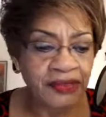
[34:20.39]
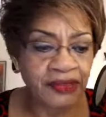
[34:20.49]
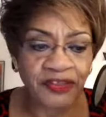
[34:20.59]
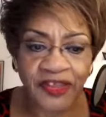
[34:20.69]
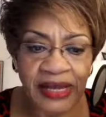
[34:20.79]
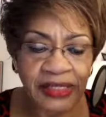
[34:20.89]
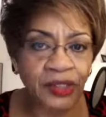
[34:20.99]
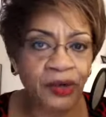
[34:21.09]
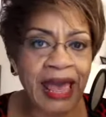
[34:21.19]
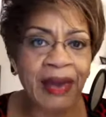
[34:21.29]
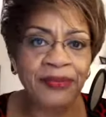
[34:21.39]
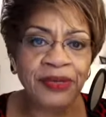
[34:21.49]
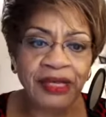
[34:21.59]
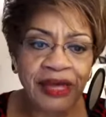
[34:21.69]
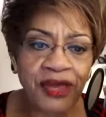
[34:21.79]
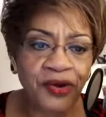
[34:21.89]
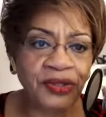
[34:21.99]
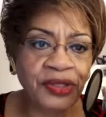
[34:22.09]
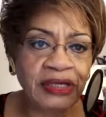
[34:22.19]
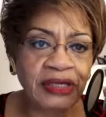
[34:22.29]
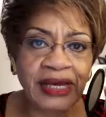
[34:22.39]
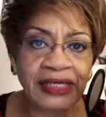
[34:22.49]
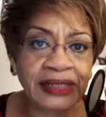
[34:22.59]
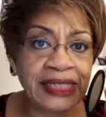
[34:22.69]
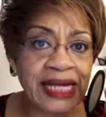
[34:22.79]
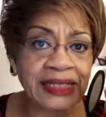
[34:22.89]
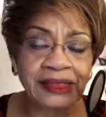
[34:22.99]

the things that are happening here in the United States,